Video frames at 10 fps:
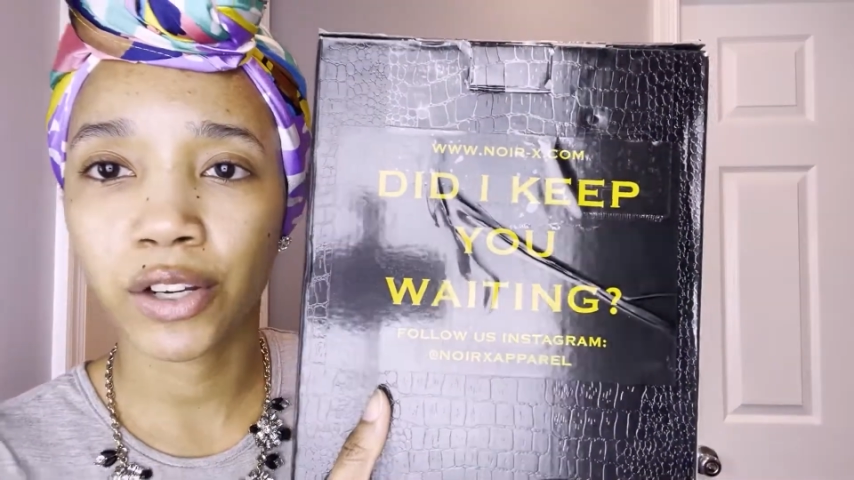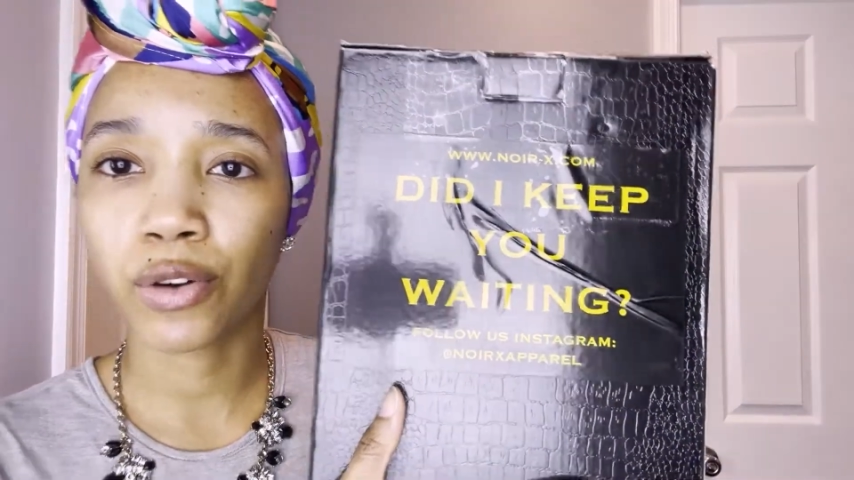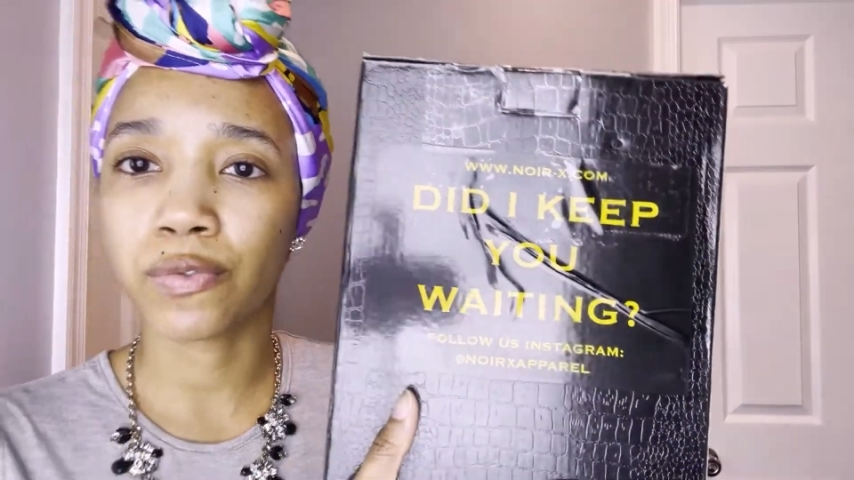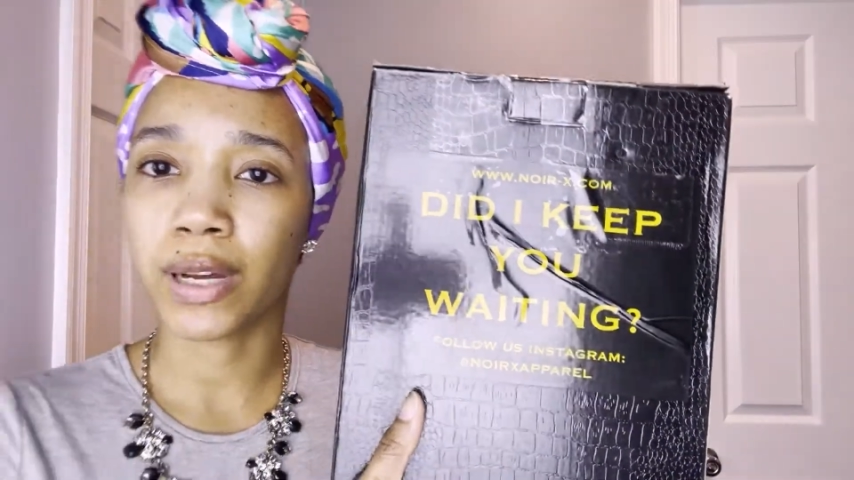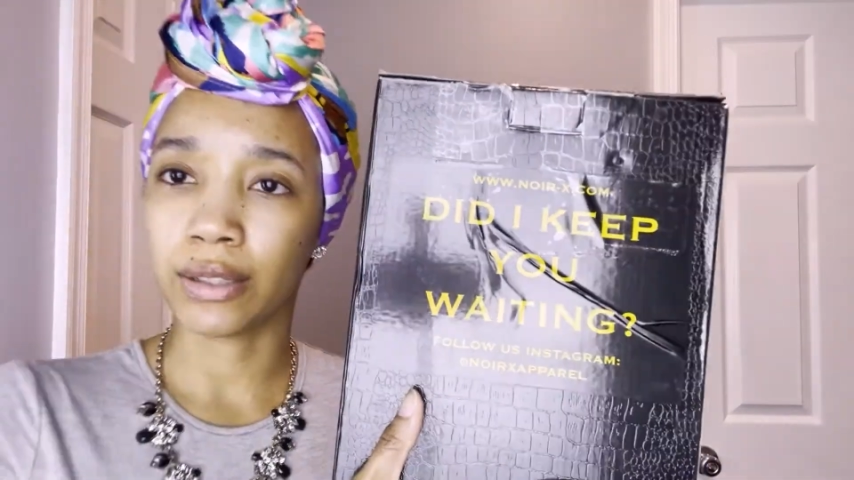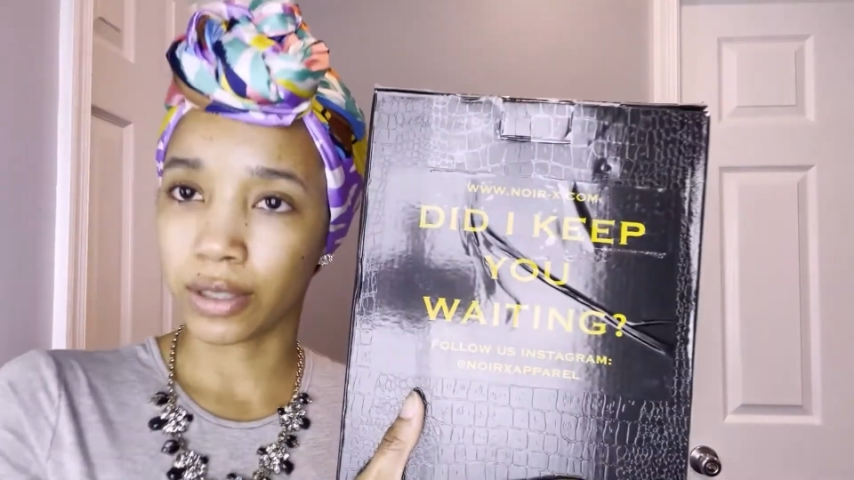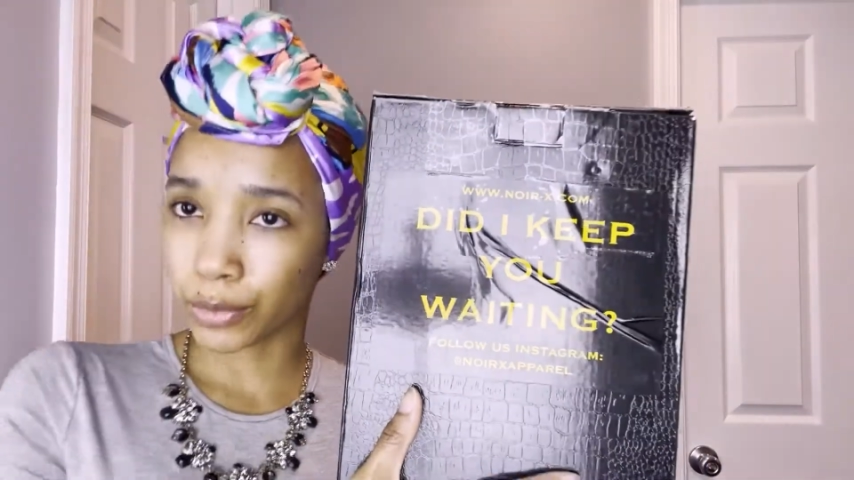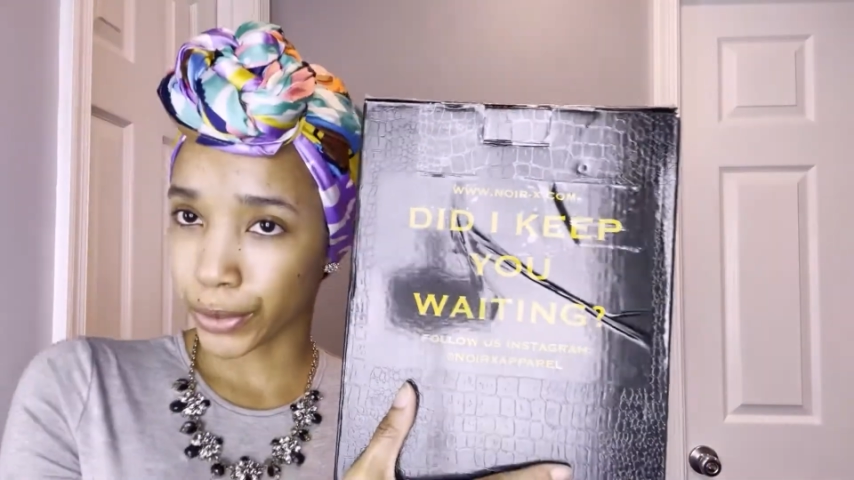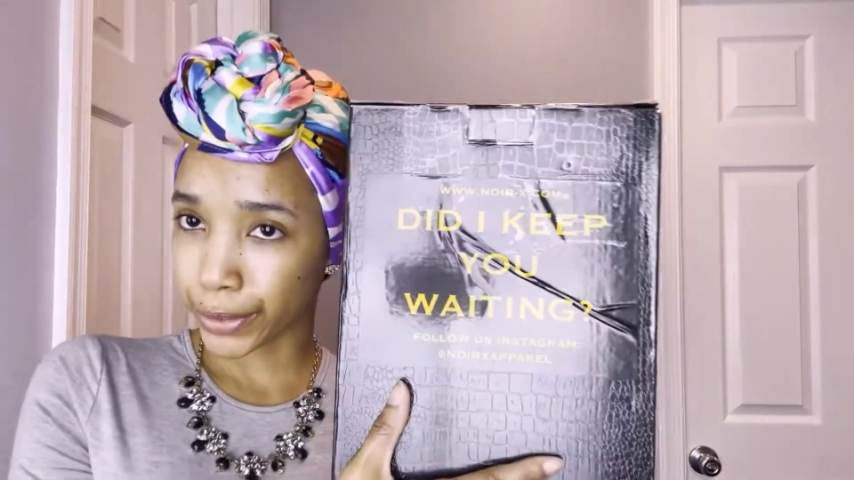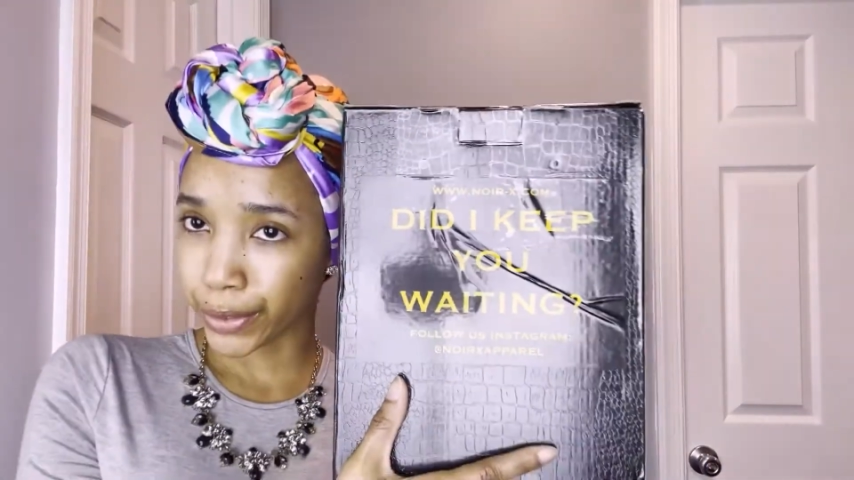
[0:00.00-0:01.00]
Go follow them
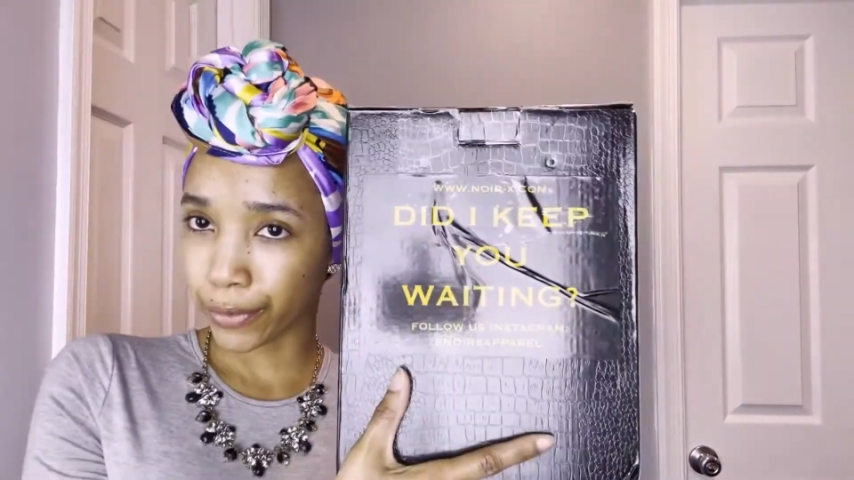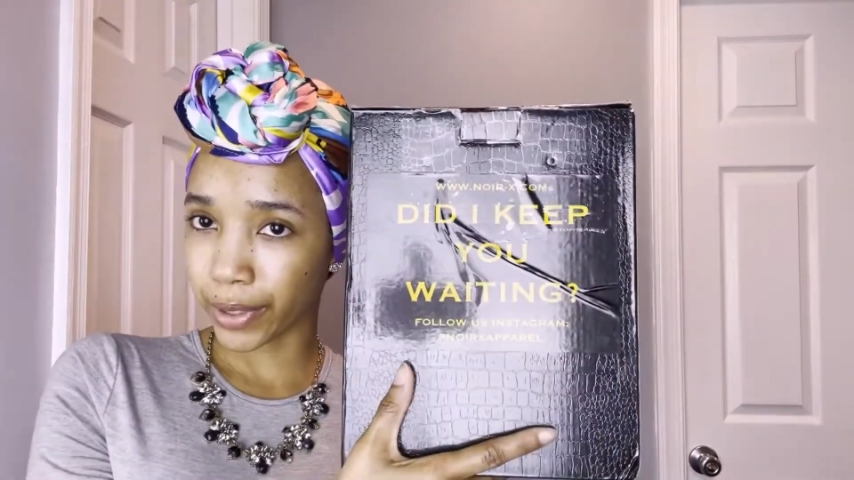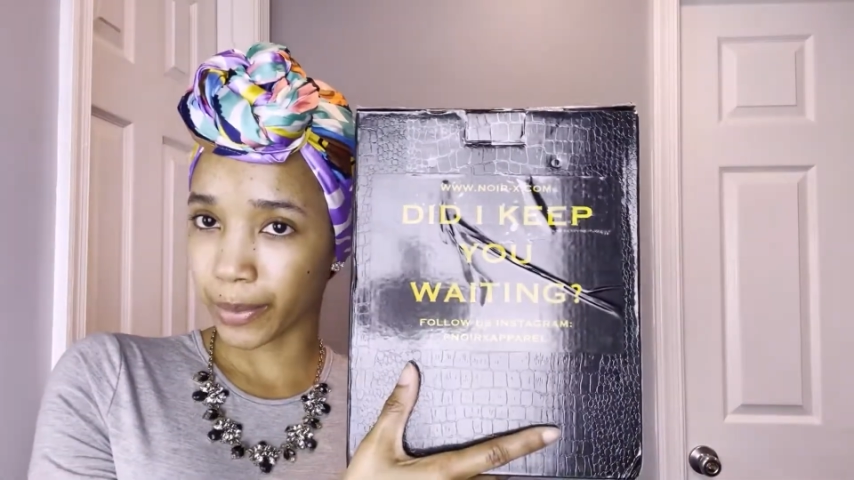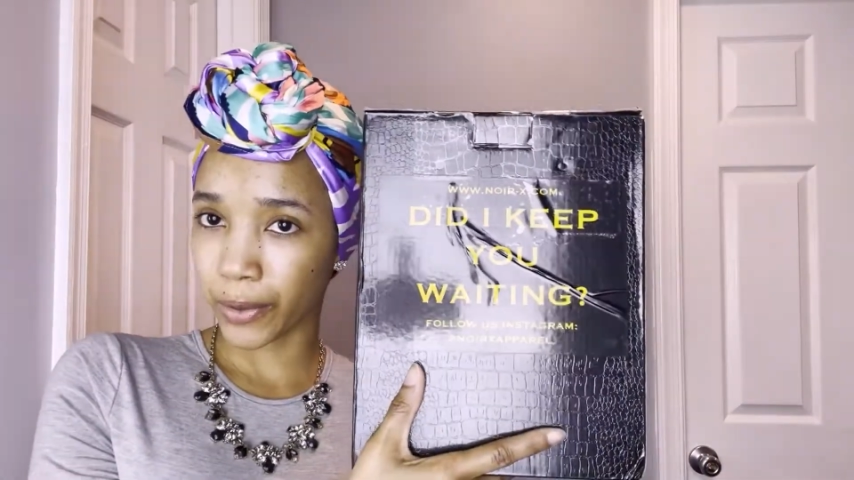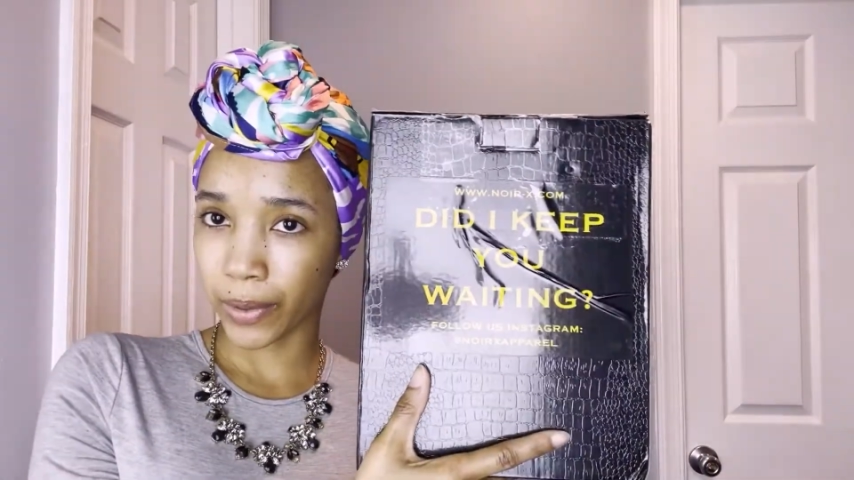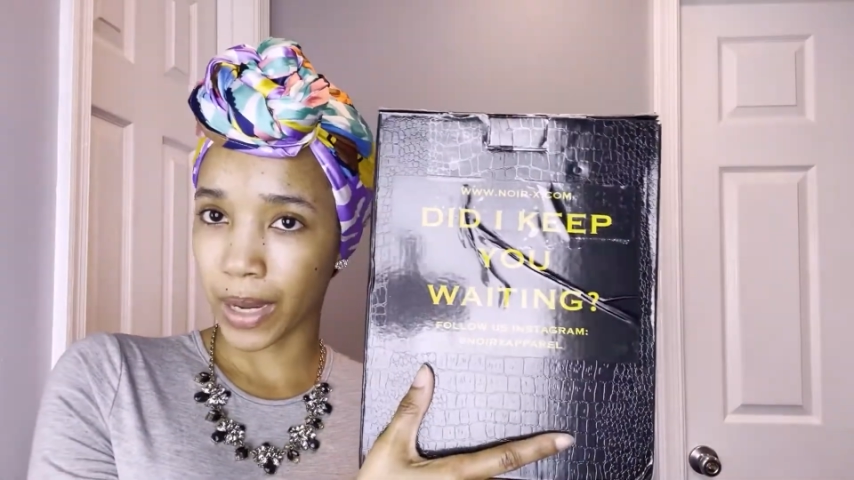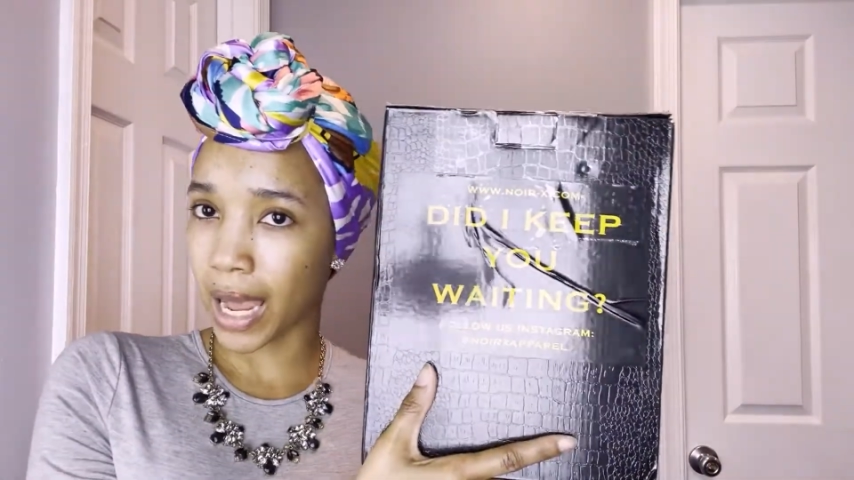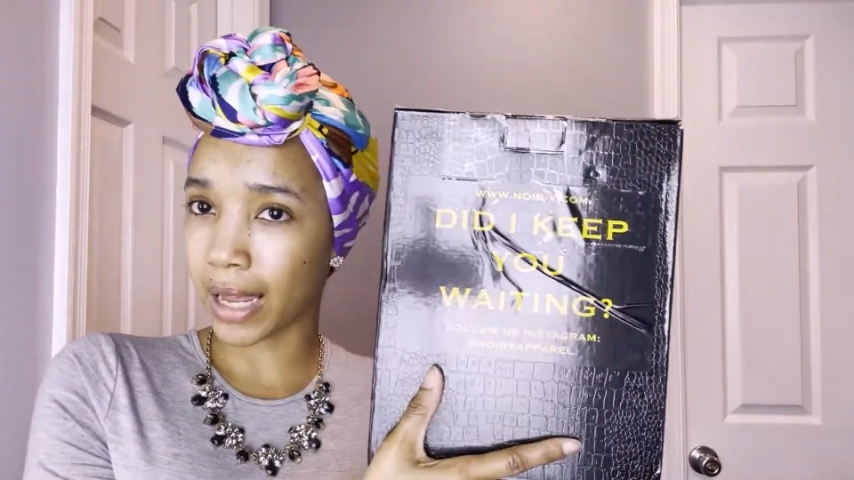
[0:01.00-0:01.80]
on Instagram, girl.